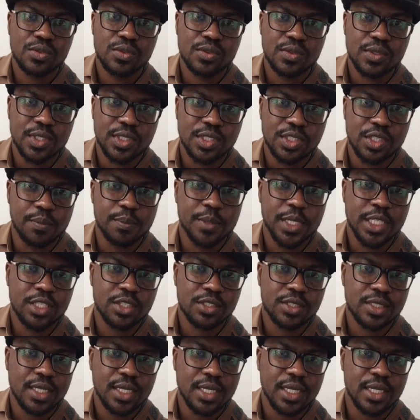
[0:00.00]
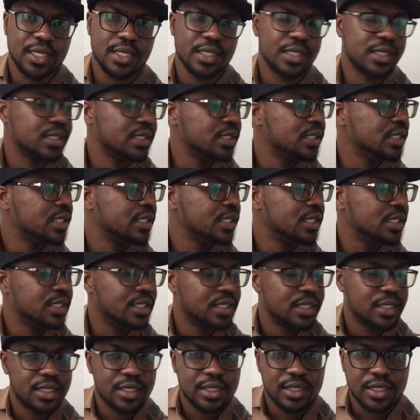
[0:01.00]
is your major second,
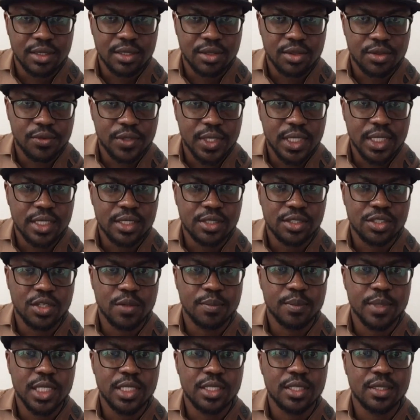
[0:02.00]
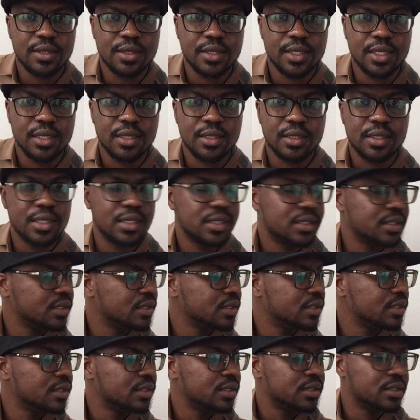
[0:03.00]
the 3 is your major third,
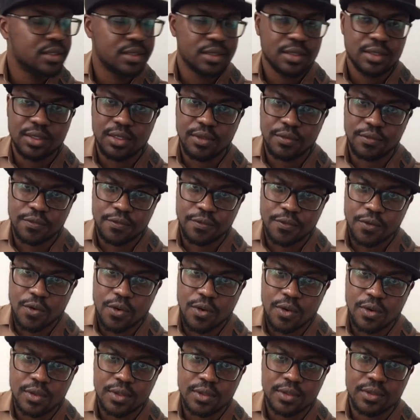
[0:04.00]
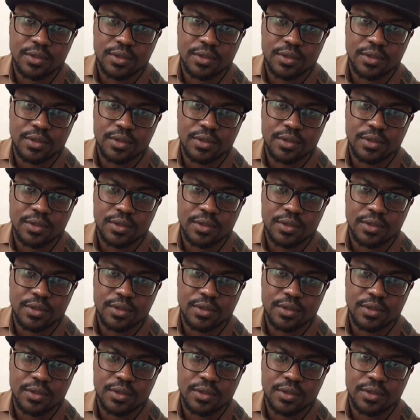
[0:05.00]
the 4